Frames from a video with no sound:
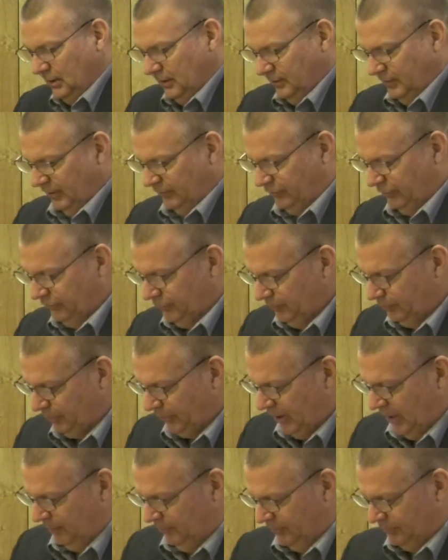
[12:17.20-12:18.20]
This is the
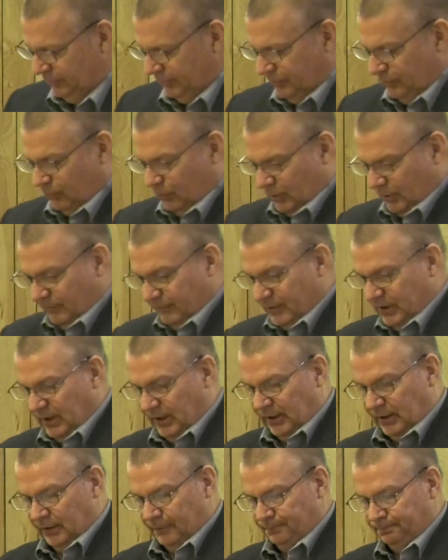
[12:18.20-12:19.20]
promise of the Word of
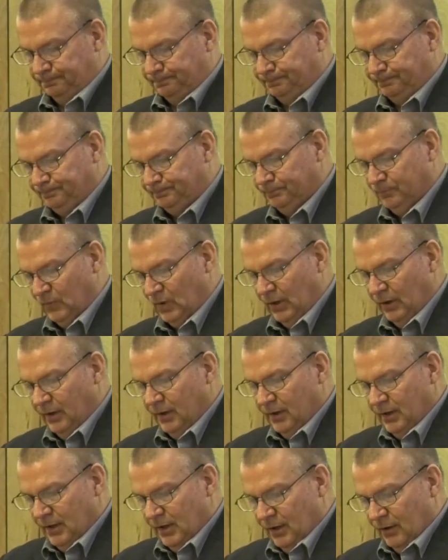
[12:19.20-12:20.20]
God.
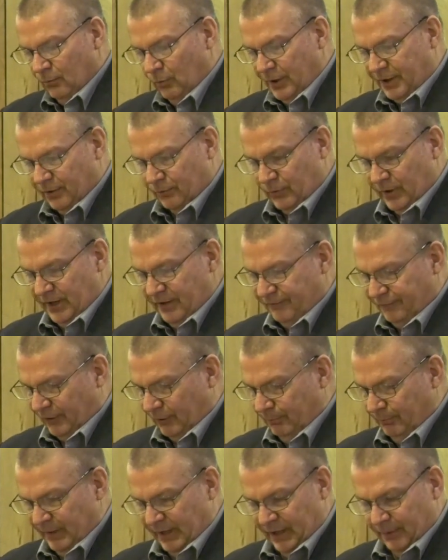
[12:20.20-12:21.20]
We could read
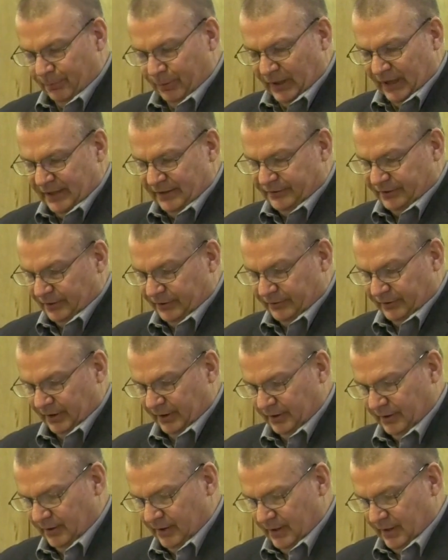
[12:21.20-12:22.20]
from many places
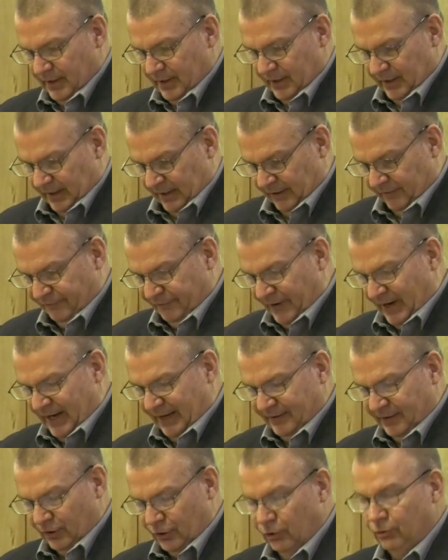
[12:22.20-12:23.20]
and
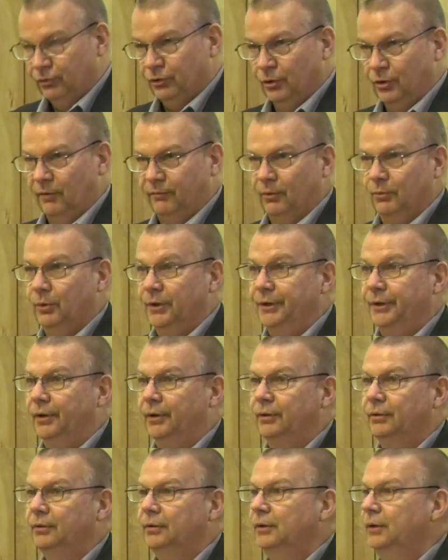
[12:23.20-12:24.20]
find that whosoever will
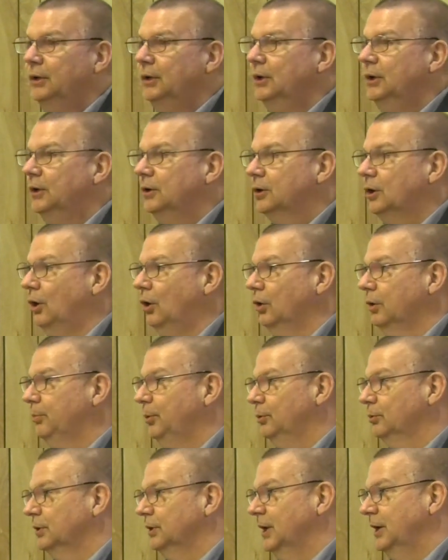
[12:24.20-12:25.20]
called
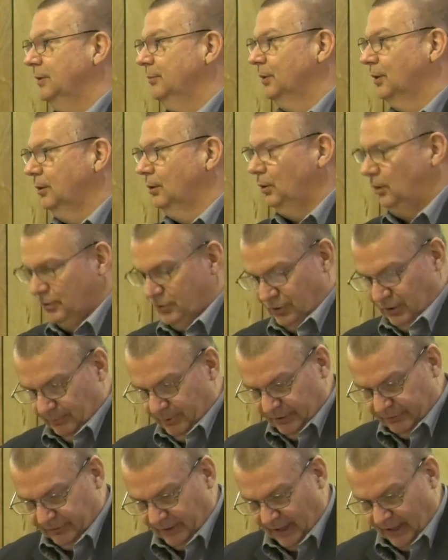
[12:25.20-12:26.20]
upon the name of the Lord shall
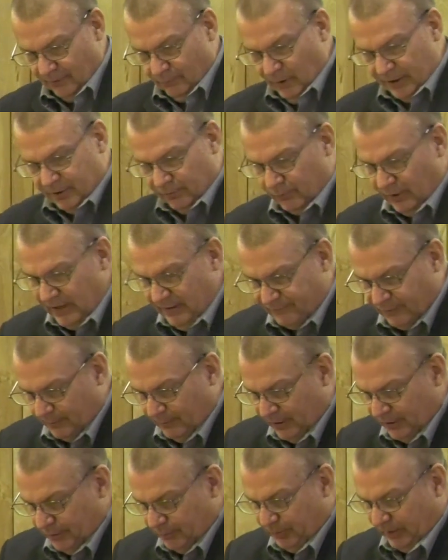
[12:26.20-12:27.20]
be saved. We could read from
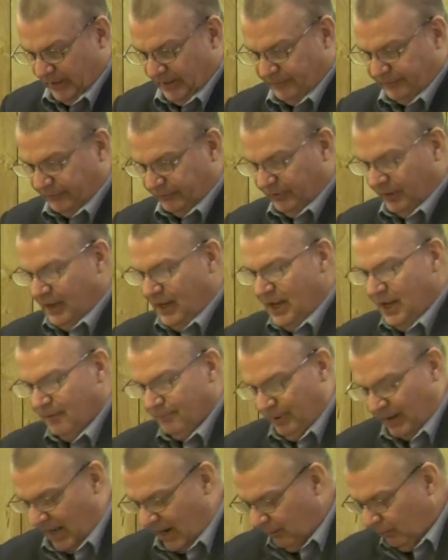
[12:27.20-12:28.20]
other places,
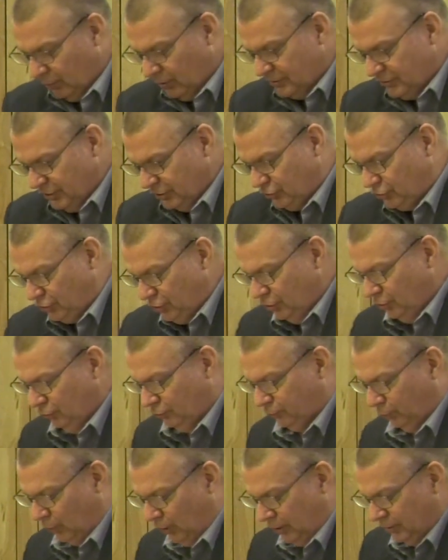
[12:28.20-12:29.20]
but I want to just
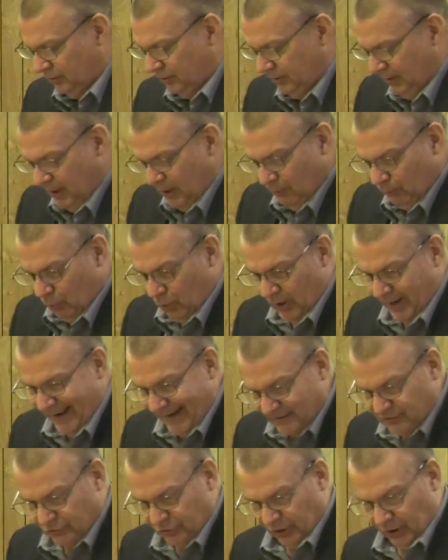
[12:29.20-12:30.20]
choose one one
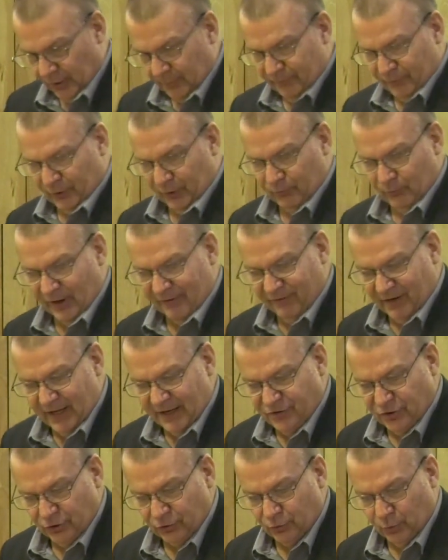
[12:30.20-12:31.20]
excerpt from
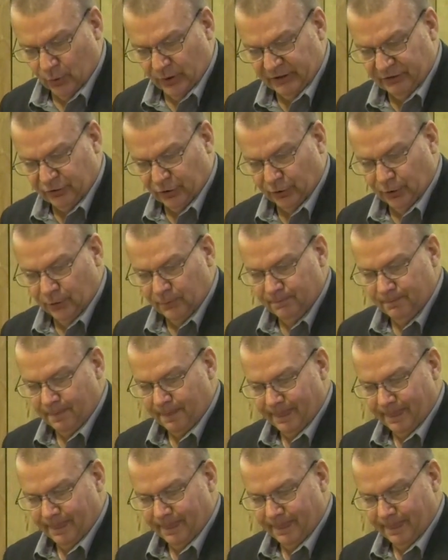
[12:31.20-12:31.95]
Revelation 22,